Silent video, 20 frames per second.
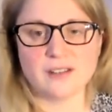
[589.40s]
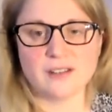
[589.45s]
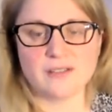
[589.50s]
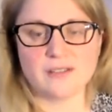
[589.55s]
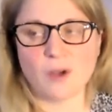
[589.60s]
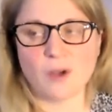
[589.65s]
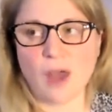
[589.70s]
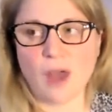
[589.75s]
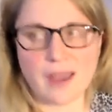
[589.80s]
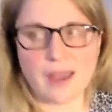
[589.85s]

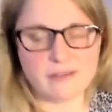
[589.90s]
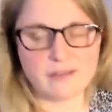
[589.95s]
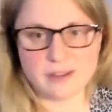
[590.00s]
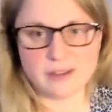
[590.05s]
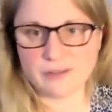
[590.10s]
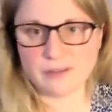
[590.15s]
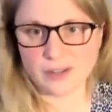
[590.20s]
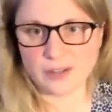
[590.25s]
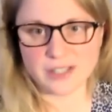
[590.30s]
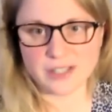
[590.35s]
Every
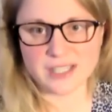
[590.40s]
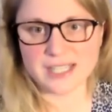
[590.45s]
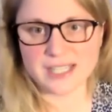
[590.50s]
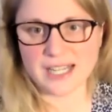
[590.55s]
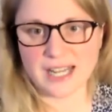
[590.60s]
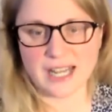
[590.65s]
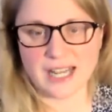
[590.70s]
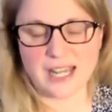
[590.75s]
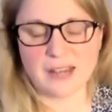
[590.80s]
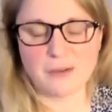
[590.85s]

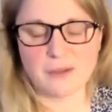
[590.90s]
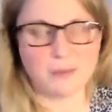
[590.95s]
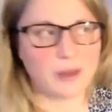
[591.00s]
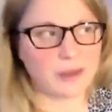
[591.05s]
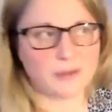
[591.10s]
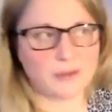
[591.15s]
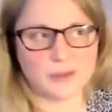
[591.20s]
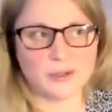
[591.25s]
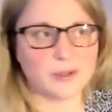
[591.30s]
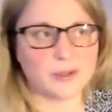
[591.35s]
volunteer, whether
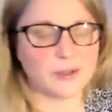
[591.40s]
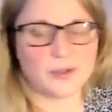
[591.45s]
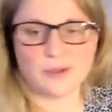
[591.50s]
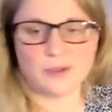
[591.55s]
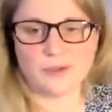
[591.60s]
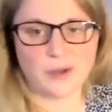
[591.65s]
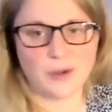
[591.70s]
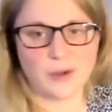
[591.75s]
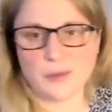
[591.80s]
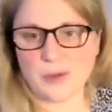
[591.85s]
or not you're
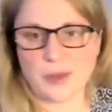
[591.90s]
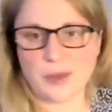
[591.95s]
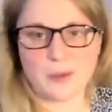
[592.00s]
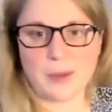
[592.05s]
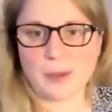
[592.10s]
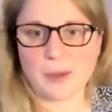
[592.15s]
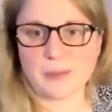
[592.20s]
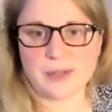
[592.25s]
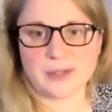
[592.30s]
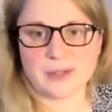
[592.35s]
involved with the
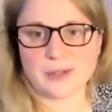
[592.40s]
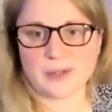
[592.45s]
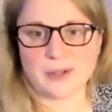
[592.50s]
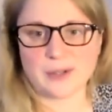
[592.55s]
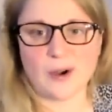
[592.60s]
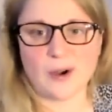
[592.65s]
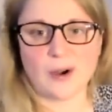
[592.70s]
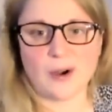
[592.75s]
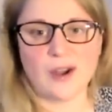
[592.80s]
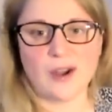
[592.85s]
puppies or
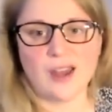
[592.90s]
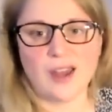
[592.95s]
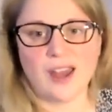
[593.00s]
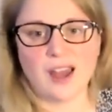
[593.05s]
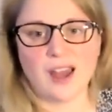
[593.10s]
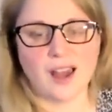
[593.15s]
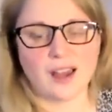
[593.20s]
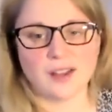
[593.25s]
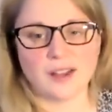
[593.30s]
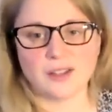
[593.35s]
not,
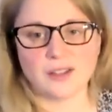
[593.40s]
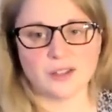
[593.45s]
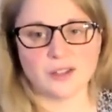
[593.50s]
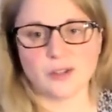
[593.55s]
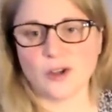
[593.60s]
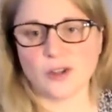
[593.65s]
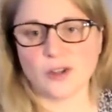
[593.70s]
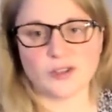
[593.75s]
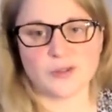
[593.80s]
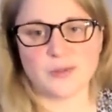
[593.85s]
you
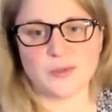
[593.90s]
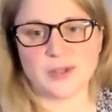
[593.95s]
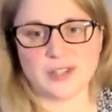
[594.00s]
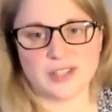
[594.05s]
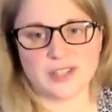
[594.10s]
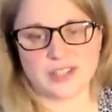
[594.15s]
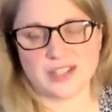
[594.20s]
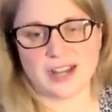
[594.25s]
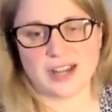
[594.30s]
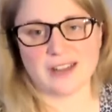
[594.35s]
contribute to the
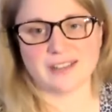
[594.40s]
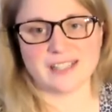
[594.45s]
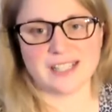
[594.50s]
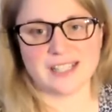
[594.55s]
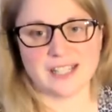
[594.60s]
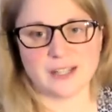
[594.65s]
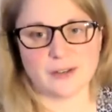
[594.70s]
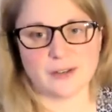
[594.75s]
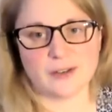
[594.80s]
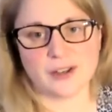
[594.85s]
charity in
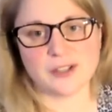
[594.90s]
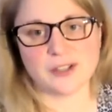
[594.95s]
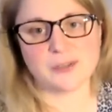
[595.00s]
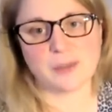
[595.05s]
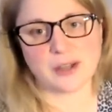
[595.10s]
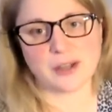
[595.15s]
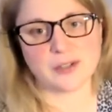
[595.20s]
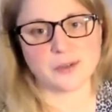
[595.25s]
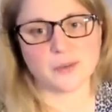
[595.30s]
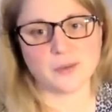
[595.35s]
your own
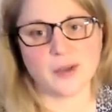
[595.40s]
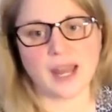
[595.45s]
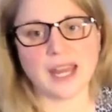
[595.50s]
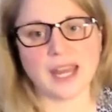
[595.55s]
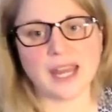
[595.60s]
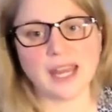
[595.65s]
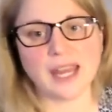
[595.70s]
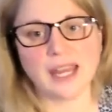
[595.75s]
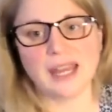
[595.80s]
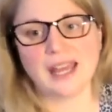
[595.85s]
special
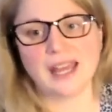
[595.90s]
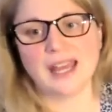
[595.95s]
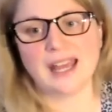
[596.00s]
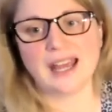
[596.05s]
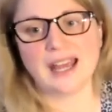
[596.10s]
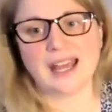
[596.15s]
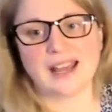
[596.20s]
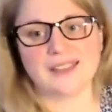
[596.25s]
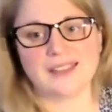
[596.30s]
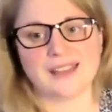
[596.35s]
way.
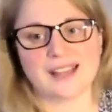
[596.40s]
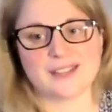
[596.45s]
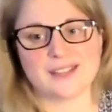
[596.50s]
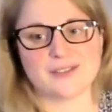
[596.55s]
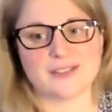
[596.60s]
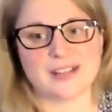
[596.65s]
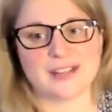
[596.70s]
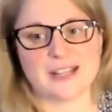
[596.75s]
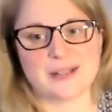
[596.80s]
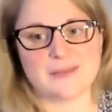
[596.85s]
And that's
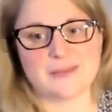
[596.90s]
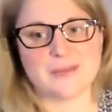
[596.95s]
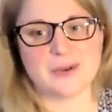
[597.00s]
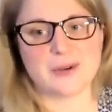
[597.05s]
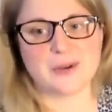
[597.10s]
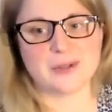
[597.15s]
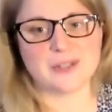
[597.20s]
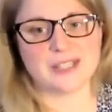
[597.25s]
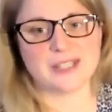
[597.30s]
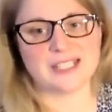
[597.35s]
really
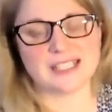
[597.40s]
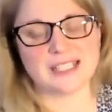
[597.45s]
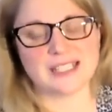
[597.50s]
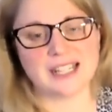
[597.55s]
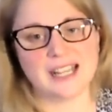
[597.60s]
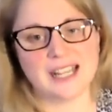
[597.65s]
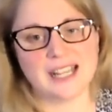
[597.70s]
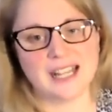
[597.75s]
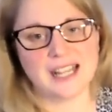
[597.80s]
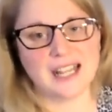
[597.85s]
important.
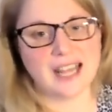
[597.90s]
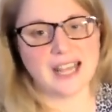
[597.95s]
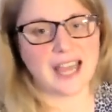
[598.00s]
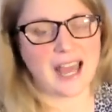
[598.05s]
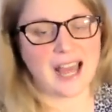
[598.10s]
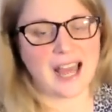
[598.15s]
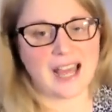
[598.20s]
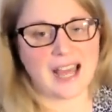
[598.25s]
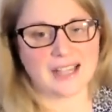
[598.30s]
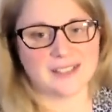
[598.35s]

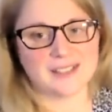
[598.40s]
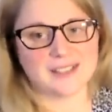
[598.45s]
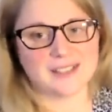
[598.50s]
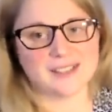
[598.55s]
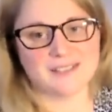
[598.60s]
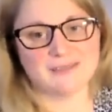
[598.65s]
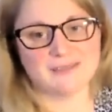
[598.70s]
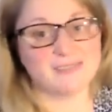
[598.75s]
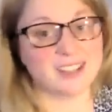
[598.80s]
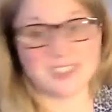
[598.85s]
and
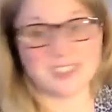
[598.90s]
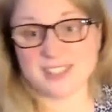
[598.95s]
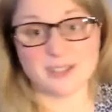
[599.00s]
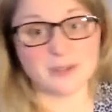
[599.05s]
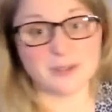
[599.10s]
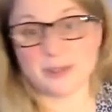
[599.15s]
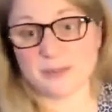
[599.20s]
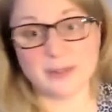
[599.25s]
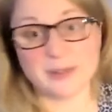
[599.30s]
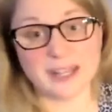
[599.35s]
Rusty
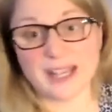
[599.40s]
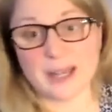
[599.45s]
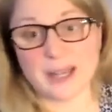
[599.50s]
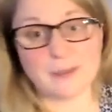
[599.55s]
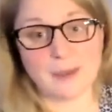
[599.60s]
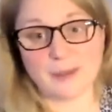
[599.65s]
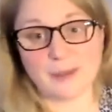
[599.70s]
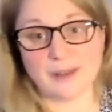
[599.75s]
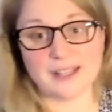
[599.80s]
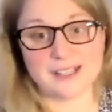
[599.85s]
wouldn't be here by
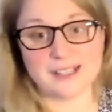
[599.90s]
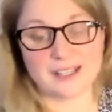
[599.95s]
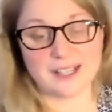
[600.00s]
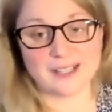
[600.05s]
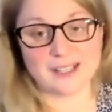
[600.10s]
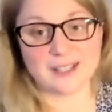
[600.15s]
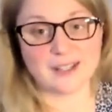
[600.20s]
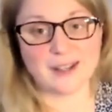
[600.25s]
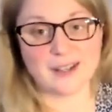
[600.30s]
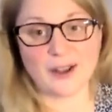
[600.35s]
my side
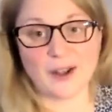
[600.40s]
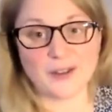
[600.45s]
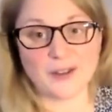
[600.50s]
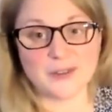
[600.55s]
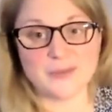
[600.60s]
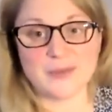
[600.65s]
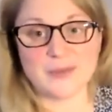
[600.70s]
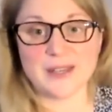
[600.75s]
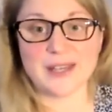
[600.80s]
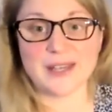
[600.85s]
looking after
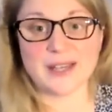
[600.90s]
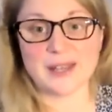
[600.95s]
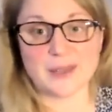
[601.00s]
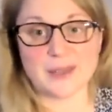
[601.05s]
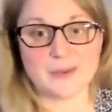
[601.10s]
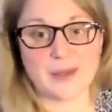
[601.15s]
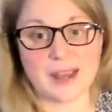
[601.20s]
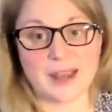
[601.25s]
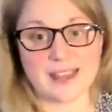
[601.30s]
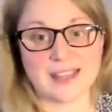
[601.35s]
me in the
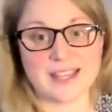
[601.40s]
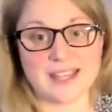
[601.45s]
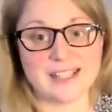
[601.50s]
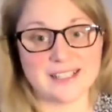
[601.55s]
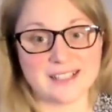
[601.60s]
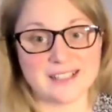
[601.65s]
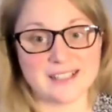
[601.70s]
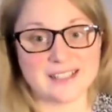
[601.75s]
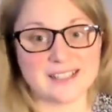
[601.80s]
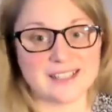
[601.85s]
way that he
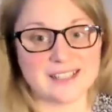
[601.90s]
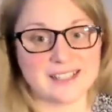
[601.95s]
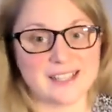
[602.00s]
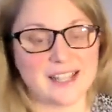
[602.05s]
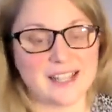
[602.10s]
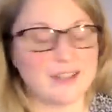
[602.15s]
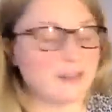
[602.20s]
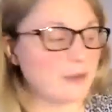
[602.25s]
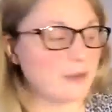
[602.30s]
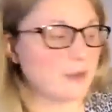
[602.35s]
does
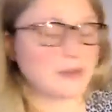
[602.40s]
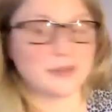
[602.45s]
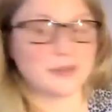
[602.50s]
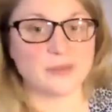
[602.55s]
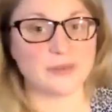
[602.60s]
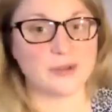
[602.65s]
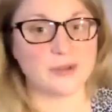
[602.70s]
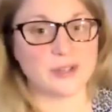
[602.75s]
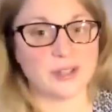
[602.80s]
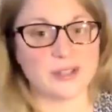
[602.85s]
if it wasn't
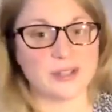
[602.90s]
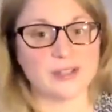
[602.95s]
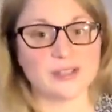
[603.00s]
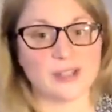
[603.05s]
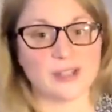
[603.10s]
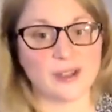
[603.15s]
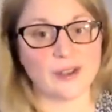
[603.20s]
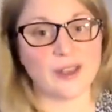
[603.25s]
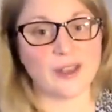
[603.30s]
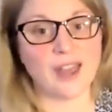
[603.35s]
for you.
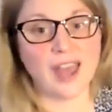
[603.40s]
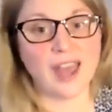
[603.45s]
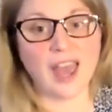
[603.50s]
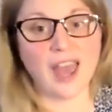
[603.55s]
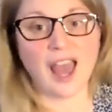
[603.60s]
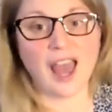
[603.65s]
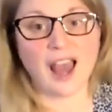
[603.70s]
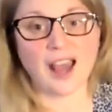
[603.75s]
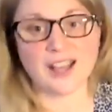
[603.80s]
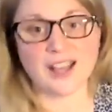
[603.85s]
So
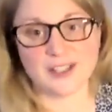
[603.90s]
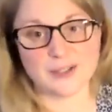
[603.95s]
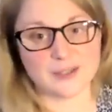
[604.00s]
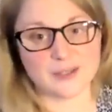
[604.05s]
I just want to